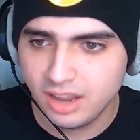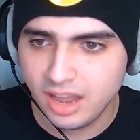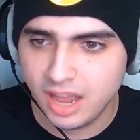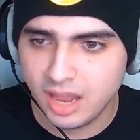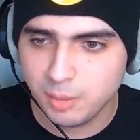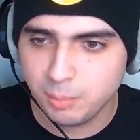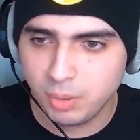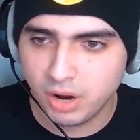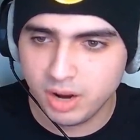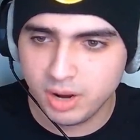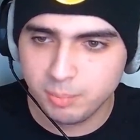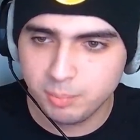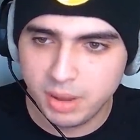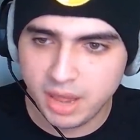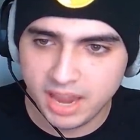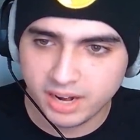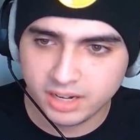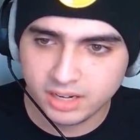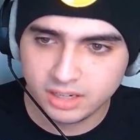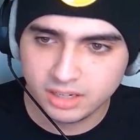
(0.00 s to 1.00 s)
Headbutt him
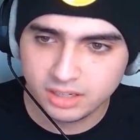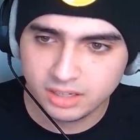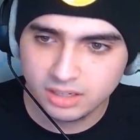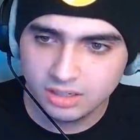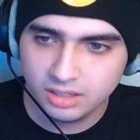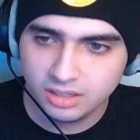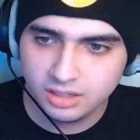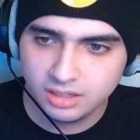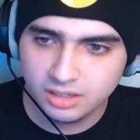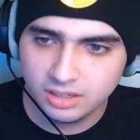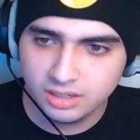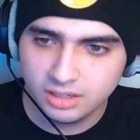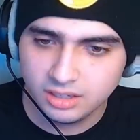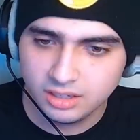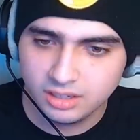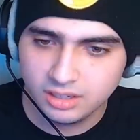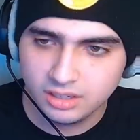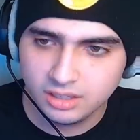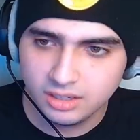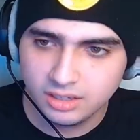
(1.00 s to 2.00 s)
back.
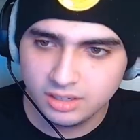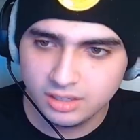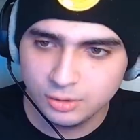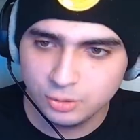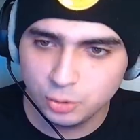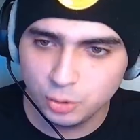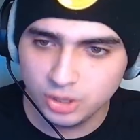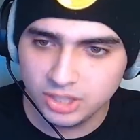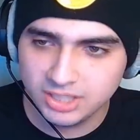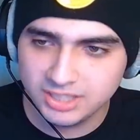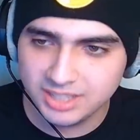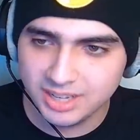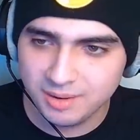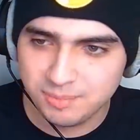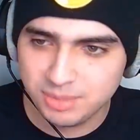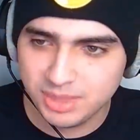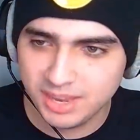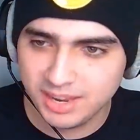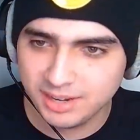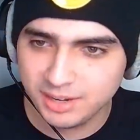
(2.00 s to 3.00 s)
Do the same
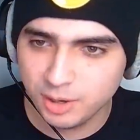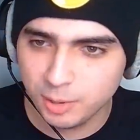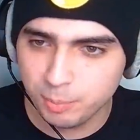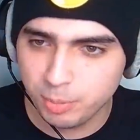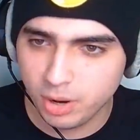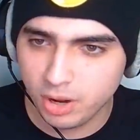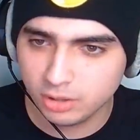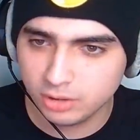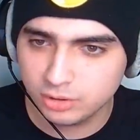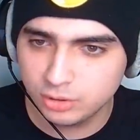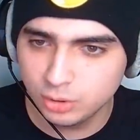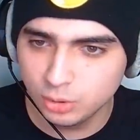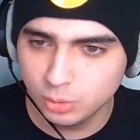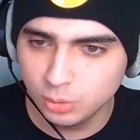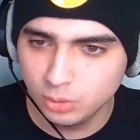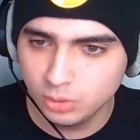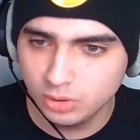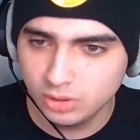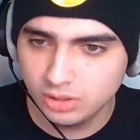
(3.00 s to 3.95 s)
thing. You're bald too.